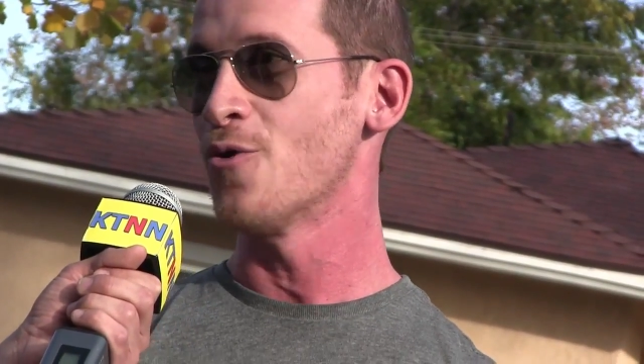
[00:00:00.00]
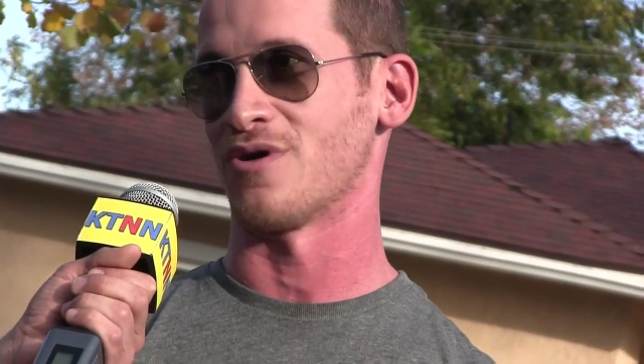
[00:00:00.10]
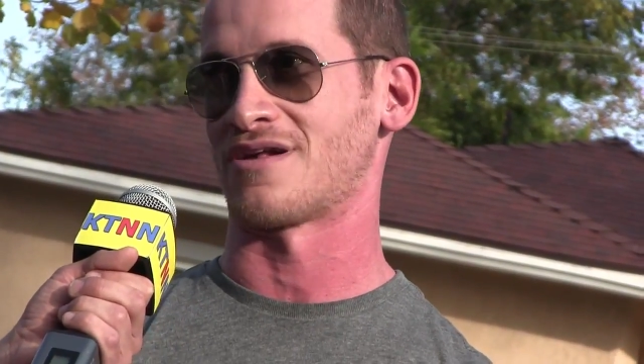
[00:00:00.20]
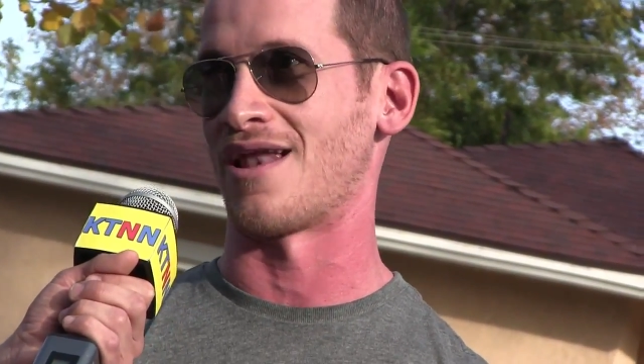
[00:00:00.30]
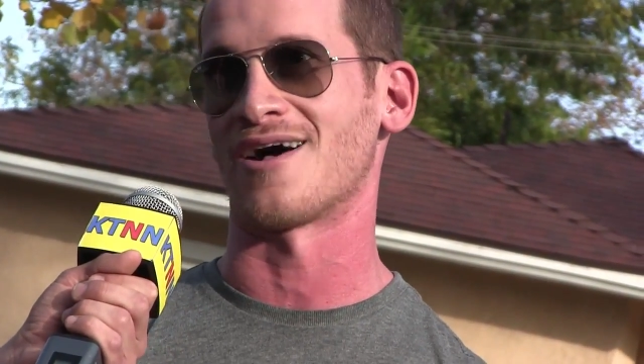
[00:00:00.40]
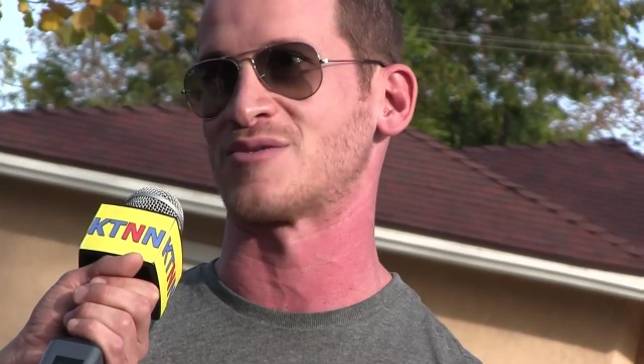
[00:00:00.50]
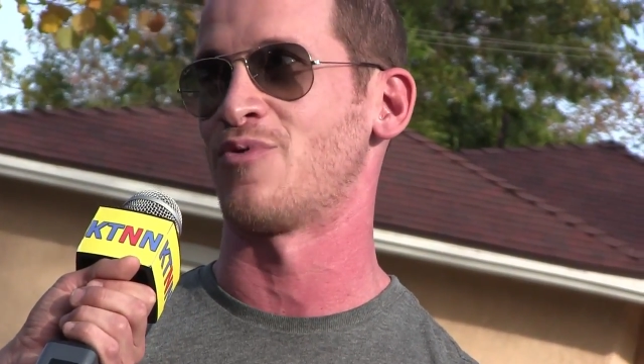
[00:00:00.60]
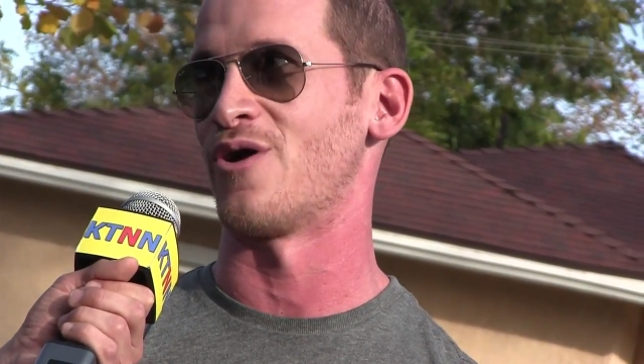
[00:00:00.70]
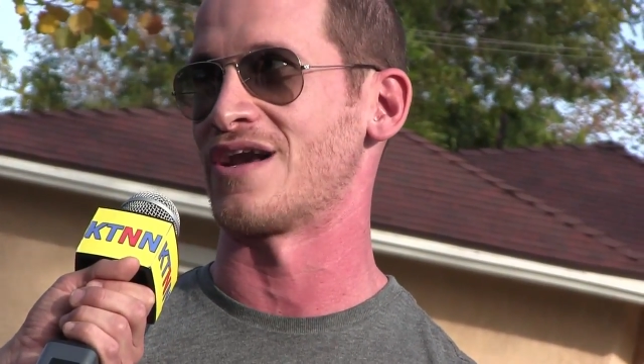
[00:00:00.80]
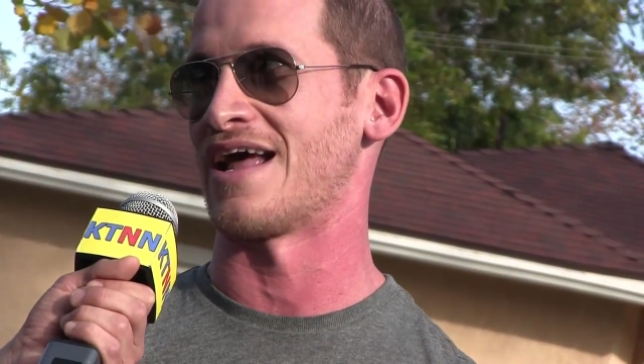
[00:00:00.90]
with Glocks
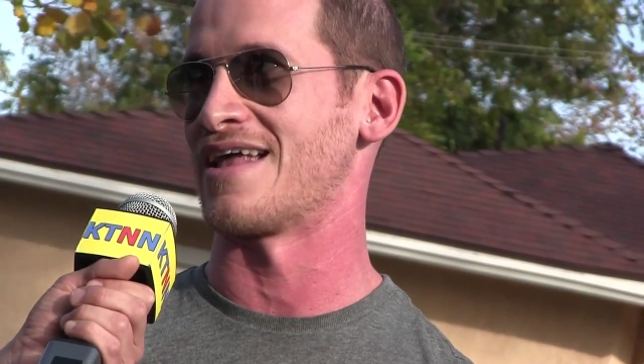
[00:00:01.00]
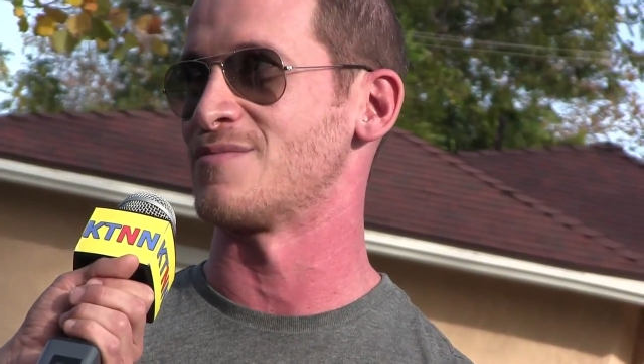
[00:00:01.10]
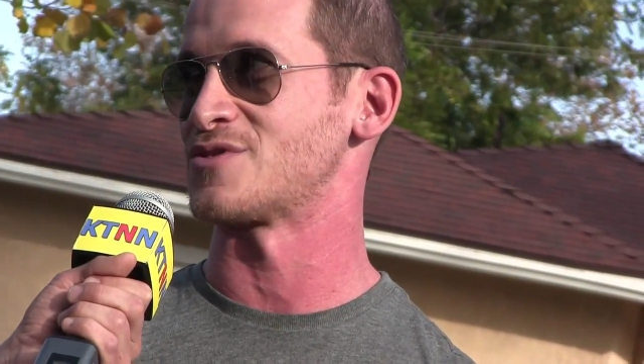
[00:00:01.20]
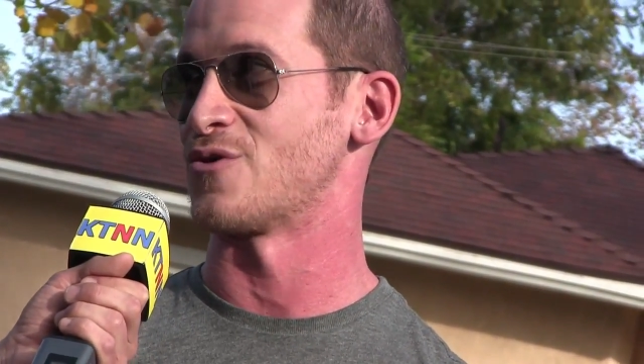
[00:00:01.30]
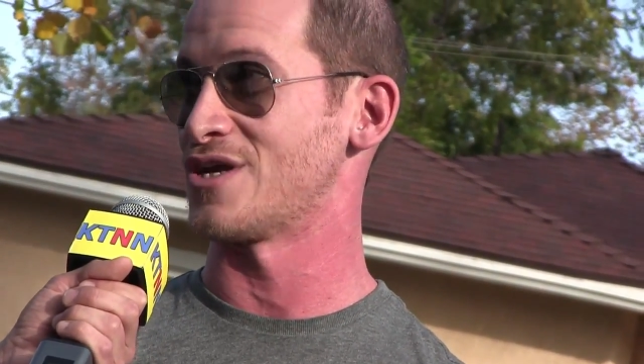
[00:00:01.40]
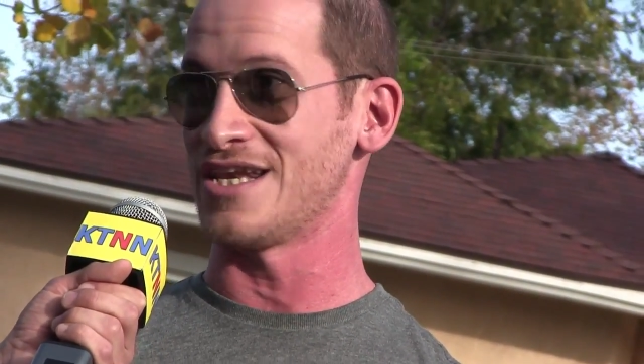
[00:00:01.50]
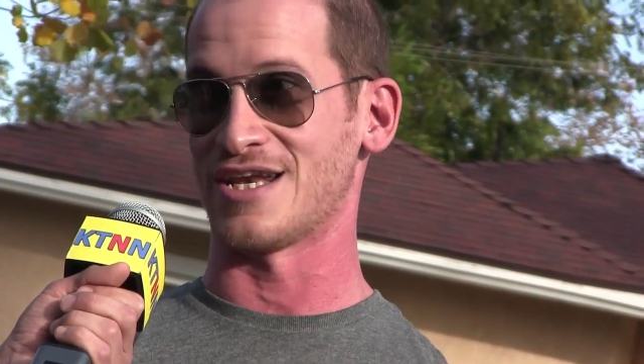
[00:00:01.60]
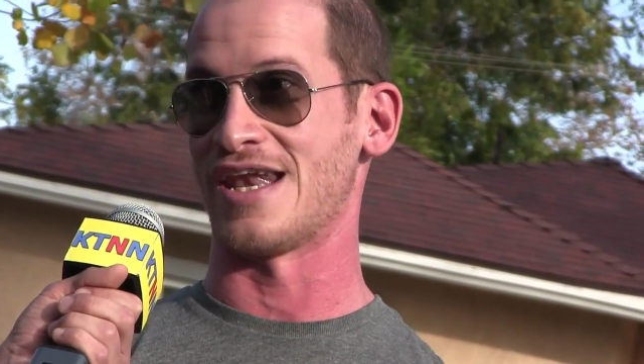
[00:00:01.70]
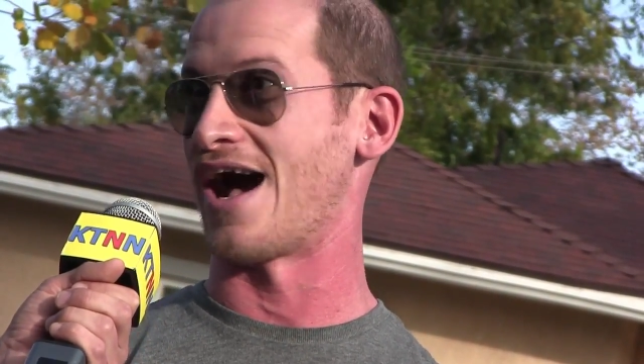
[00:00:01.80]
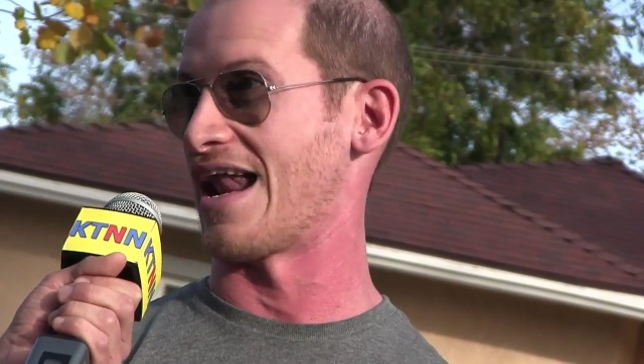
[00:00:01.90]
pointed at him, so he did
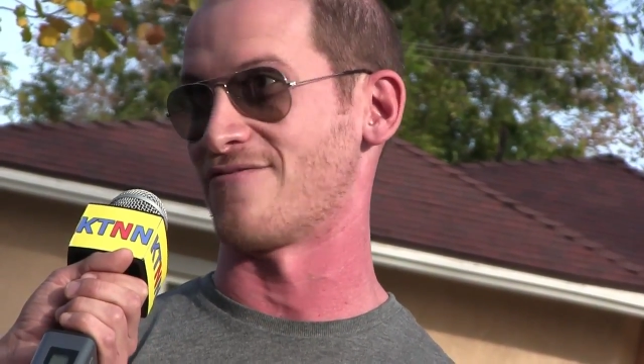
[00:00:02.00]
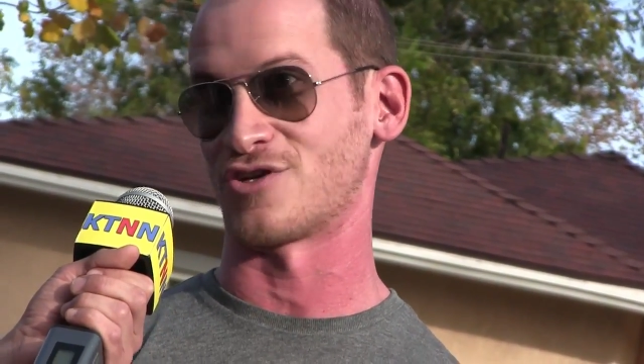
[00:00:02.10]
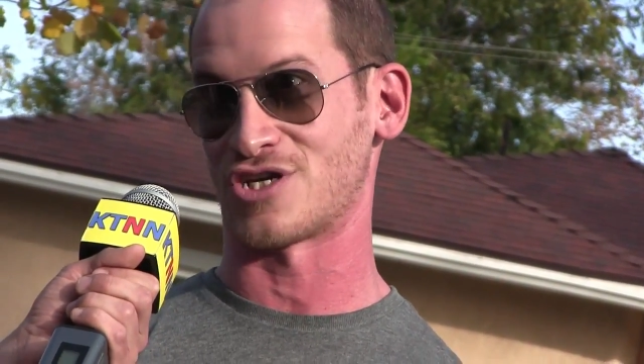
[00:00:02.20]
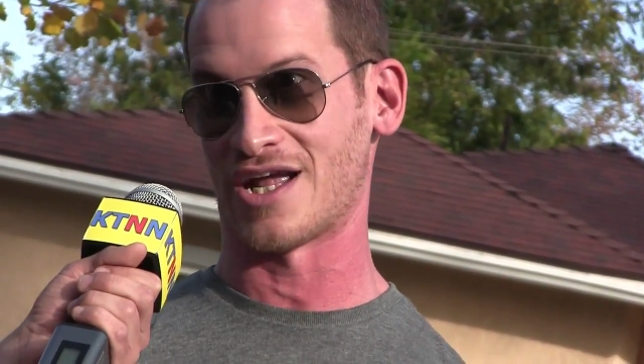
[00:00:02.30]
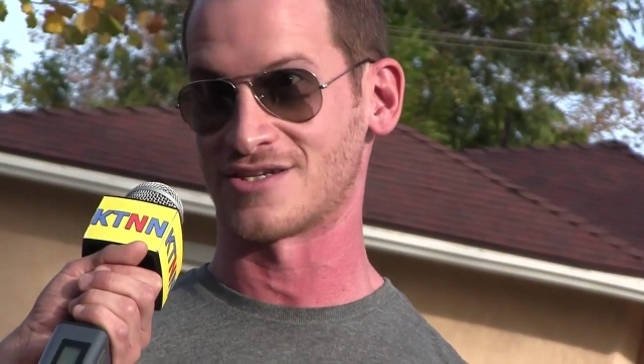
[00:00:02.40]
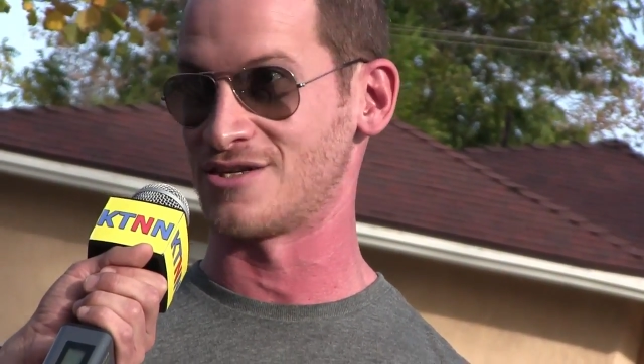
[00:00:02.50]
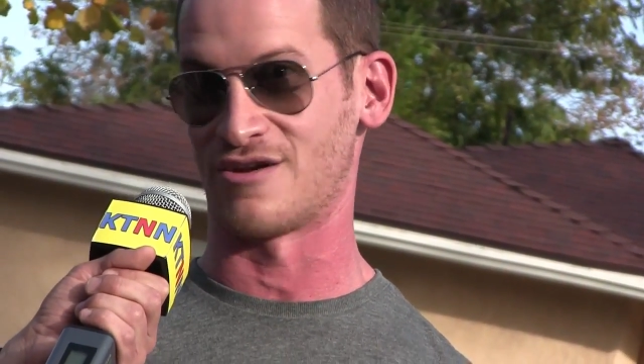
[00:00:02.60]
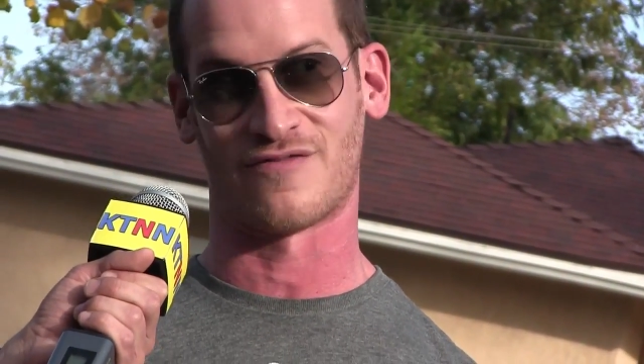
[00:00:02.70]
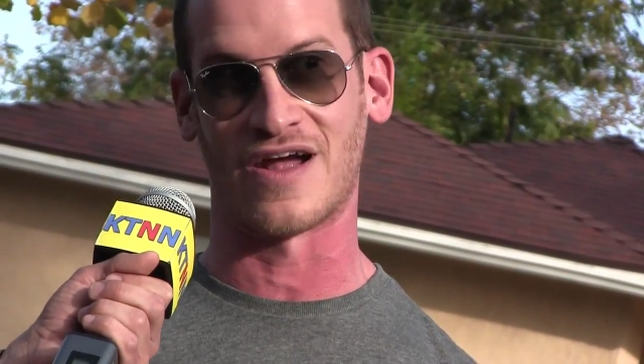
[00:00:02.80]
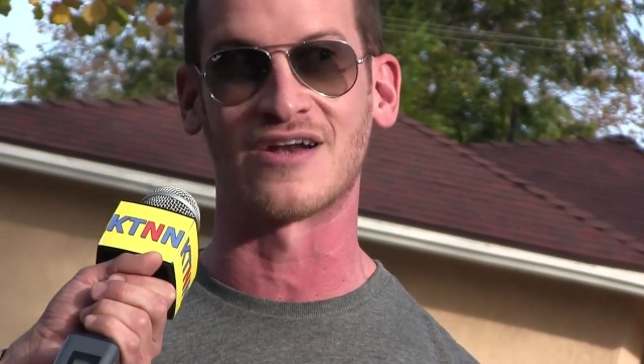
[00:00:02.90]
not have a chance to
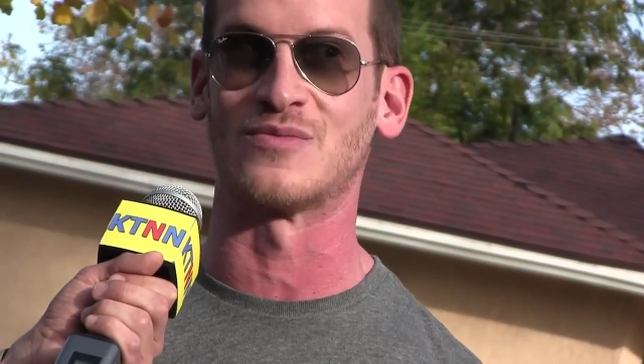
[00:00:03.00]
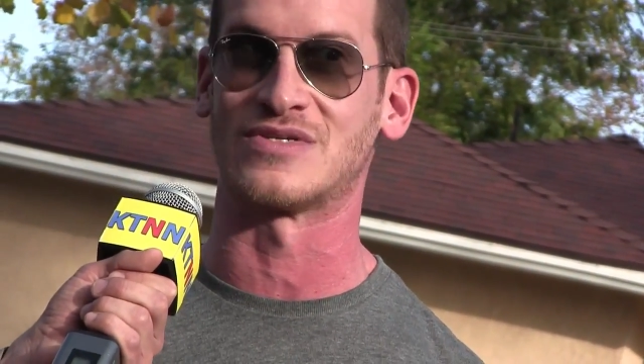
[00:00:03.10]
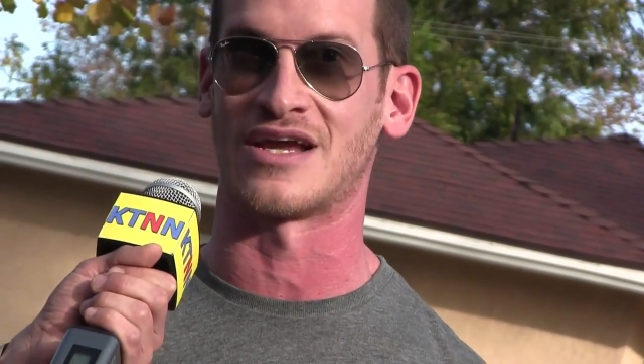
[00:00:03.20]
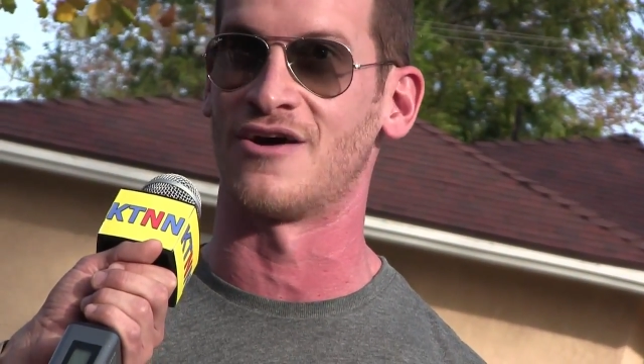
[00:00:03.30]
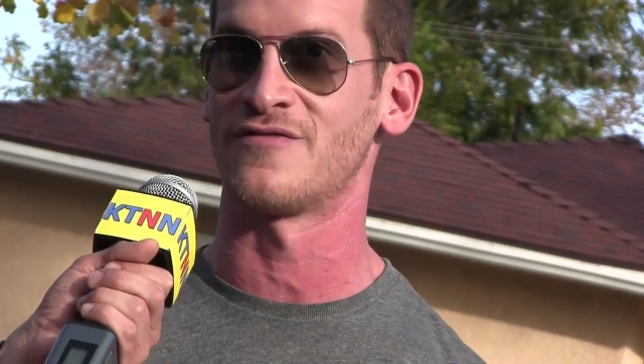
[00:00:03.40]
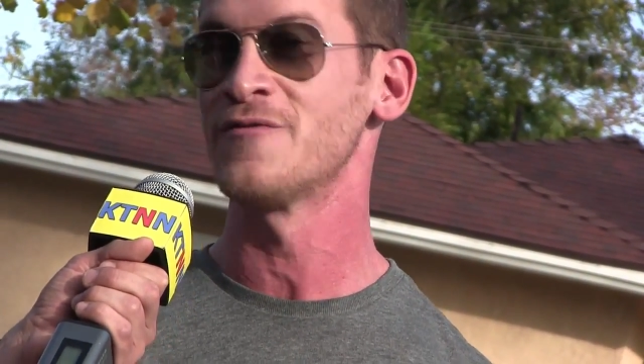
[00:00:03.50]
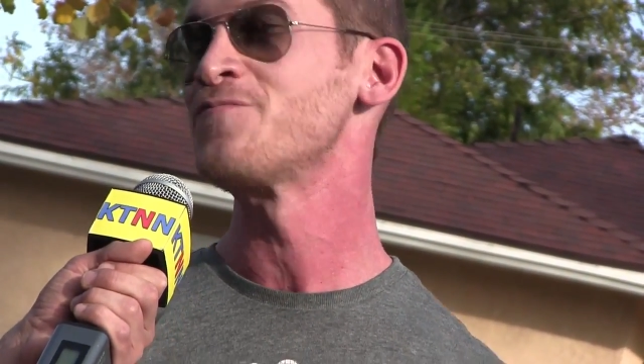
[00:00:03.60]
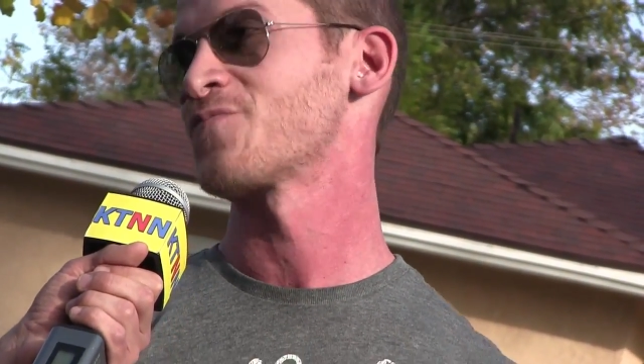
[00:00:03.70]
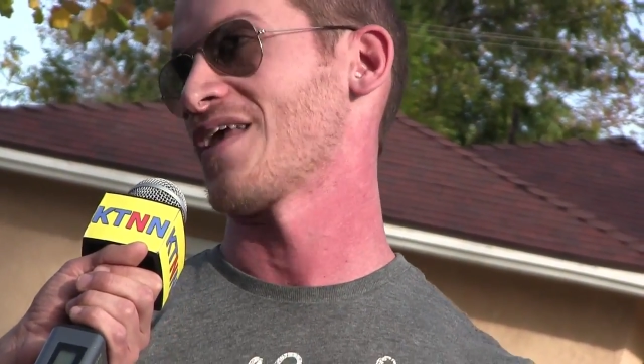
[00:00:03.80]
defend himself.